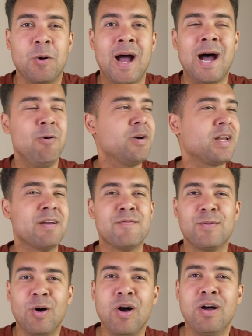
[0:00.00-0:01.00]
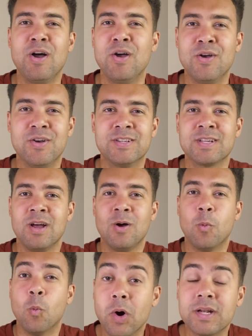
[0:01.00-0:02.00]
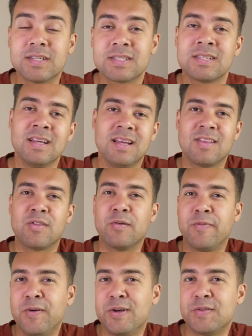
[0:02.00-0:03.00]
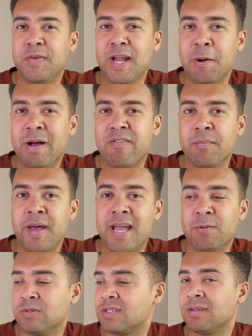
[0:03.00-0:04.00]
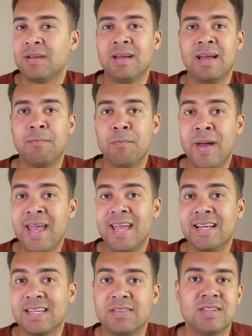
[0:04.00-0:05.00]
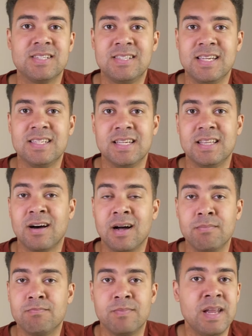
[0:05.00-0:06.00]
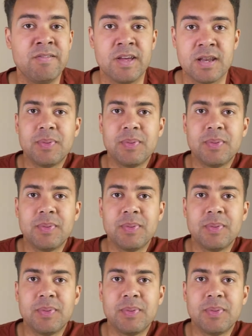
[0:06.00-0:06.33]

How could I have not heard once that the first video ever made was made in the city that I live in.